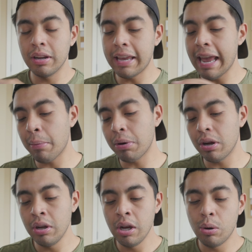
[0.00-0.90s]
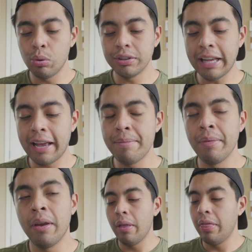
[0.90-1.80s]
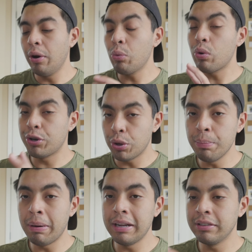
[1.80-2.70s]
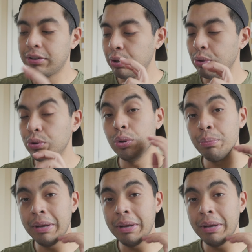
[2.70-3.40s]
camera was that there were two buttons to zoom